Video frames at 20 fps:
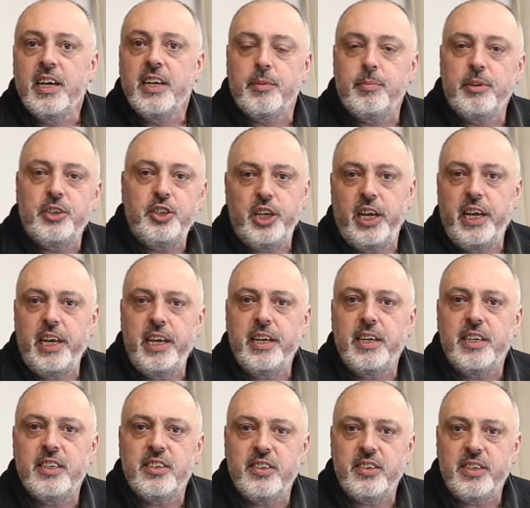the machine
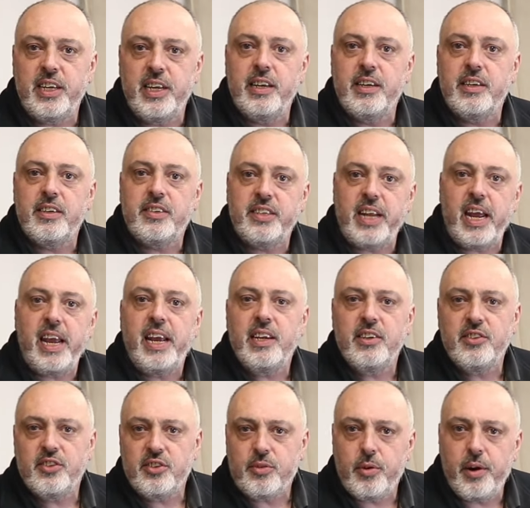is still
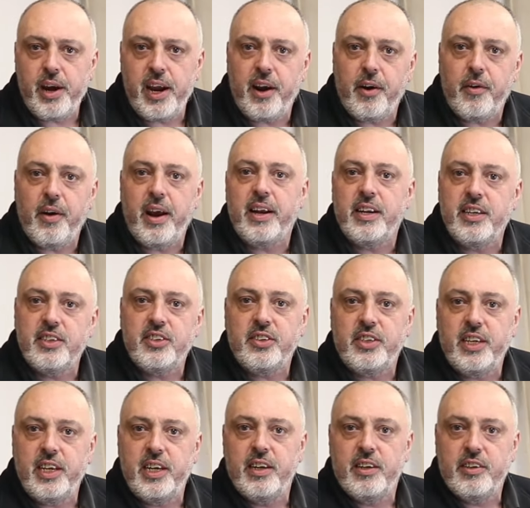staying square and is
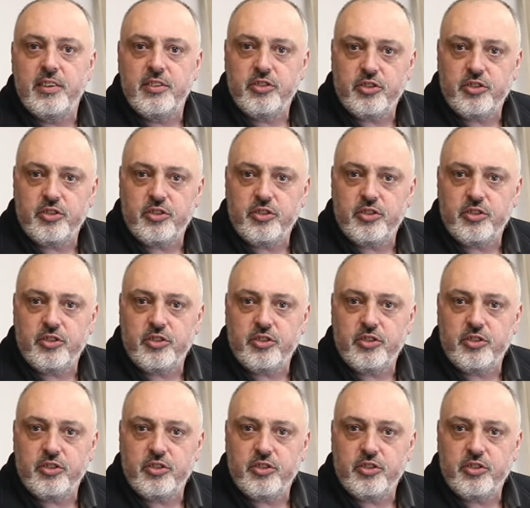still